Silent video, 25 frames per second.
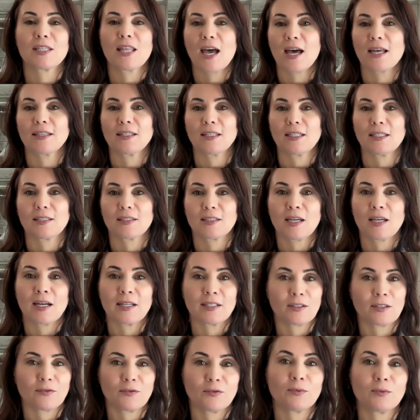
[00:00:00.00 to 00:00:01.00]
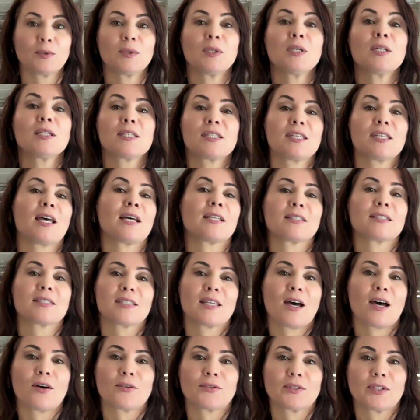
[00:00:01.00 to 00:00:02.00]
That is kind of
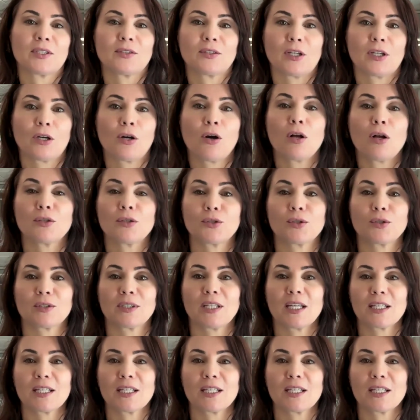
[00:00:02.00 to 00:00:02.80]
stands out in the culture.